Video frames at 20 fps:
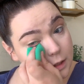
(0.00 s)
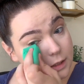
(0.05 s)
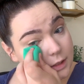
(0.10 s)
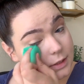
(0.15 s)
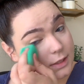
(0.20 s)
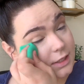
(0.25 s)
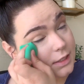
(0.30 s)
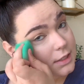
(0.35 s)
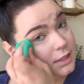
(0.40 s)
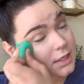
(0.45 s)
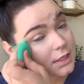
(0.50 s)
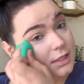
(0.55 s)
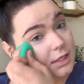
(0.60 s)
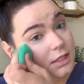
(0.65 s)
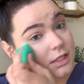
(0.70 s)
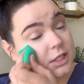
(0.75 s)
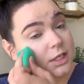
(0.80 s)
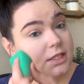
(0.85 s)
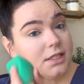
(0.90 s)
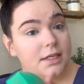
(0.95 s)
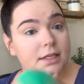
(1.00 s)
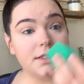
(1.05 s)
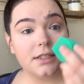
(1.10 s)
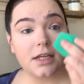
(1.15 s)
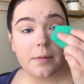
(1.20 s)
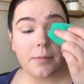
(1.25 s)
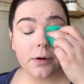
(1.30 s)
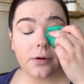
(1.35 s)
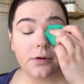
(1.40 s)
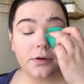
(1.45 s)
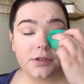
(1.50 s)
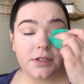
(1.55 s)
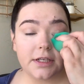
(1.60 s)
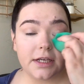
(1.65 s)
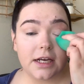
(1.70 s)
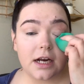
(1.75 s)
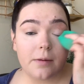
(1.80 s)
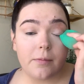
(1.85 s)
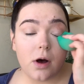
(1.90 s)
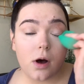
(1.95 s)
Since this is just a summer
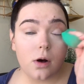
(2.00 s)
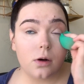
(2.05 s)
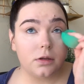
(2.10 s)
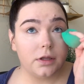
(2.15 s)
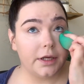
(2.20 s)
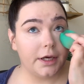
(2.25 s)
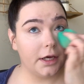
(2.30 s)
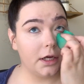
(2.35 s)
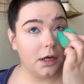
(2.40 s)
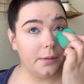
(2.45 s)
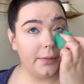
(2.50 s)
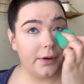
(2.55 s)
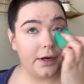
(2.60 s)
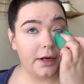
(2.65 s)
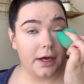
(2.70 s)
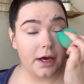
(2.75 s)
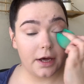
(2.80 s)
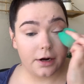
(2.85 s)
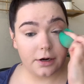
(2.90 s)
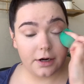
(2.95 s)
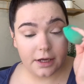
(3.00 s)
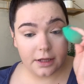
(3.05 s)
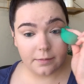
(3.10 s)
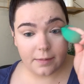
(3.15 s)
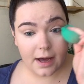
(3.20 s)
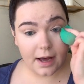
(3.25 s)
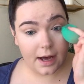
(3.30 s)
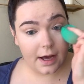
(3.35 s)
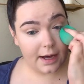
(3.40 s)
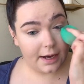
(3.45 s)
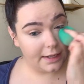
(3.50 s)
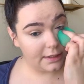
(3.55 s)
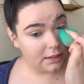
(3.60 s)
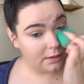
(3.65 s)
routine, I'm only gonna put it underneath my eyes.